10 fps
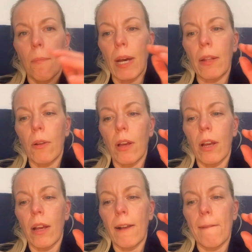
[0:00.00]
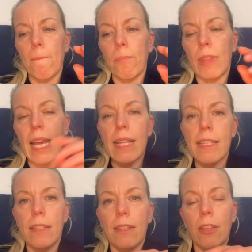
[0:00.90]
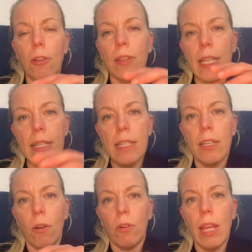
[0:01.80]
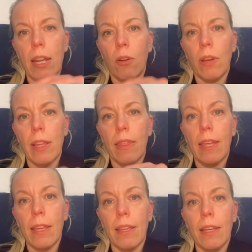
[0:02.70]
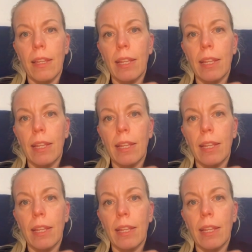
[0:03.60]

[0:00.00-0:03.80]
But this is the only annoying thing,